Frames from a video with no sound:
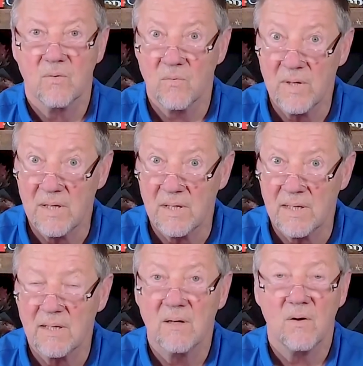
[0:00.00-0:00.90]

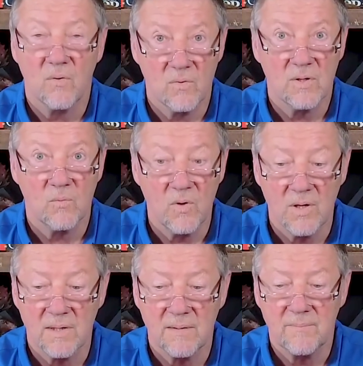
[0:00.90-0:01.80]
Really, only
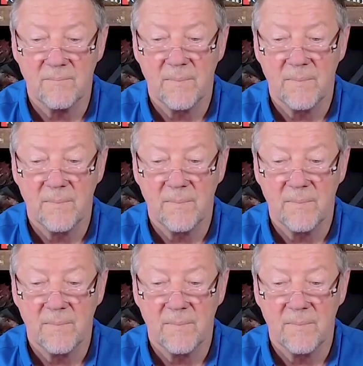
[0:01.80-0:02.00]
one.